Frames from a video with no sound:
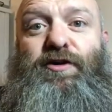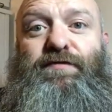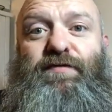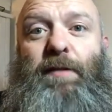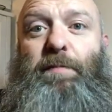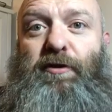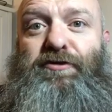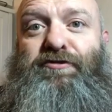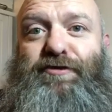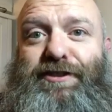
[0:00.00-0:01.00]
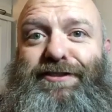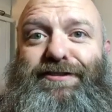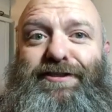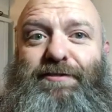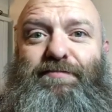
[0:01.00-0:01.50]
I'm building
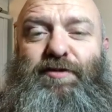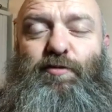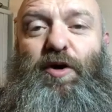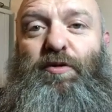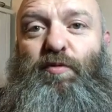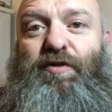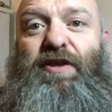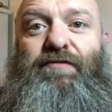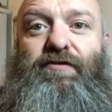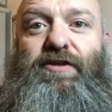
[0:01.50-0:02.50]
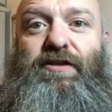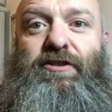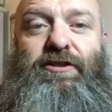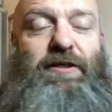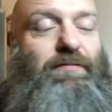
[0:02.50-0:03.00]
relationships with different
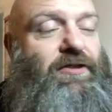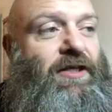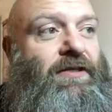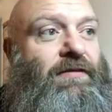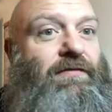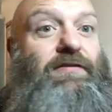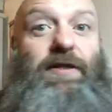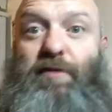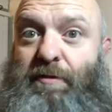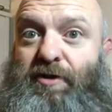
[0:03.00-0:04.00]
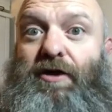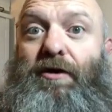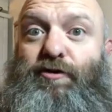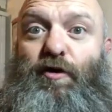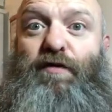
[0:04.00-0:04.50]
dealerships, and some of them are starting
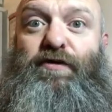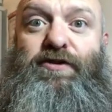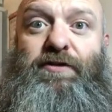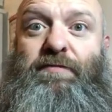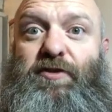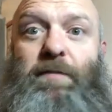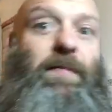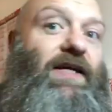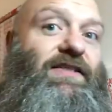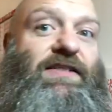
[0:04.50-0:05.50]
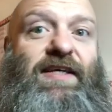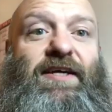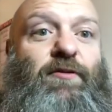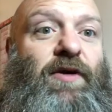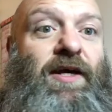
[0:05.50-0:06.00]
to offer some bikes to take
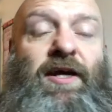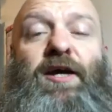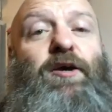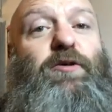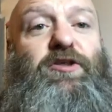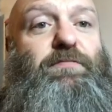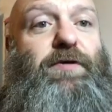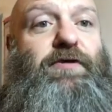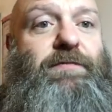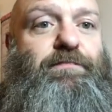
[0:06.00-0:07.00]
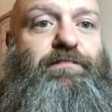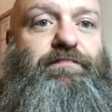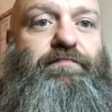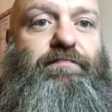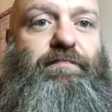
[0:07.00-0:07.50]
away, which is brilliant.
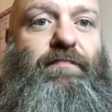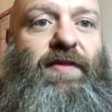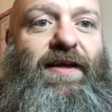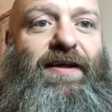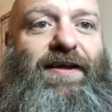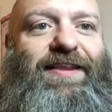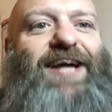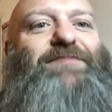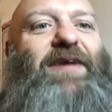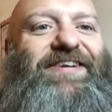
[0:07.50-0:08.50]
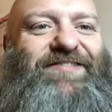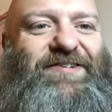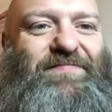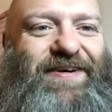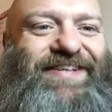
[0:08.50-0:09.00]
That's my
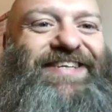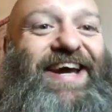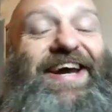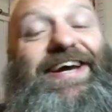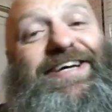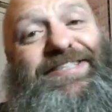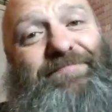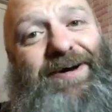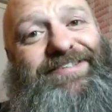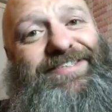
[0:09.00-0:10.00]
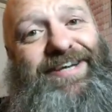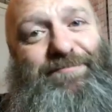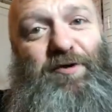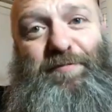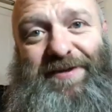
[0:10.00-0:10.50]
runabout. Yeah, it is, Martin. Yeah, I'm
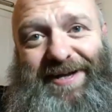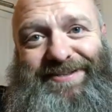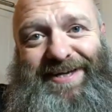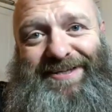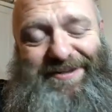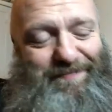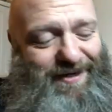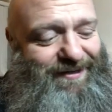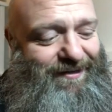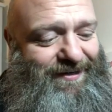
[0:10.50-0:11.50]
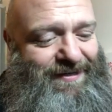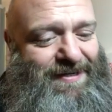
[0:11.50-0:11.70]
hoping that's the end of the bad luck.